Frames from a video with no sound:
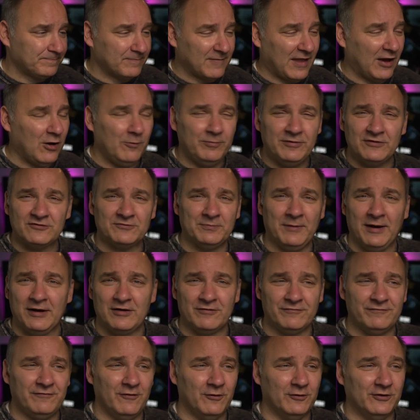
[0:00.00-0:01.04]
I hope this
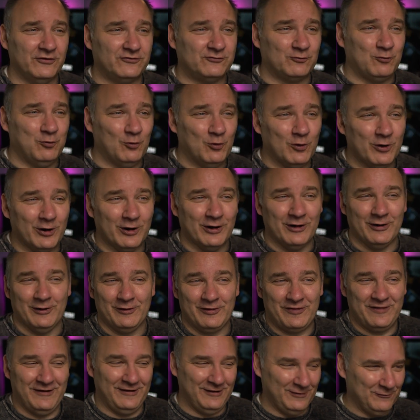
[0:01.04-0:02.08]
microphone is
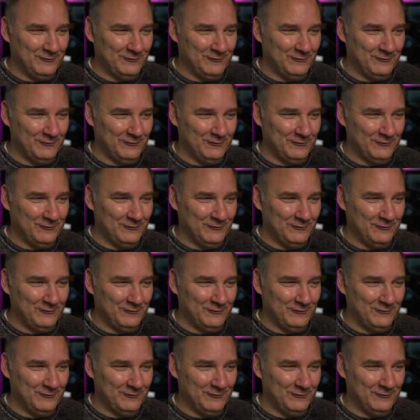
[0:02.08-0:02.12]
worth it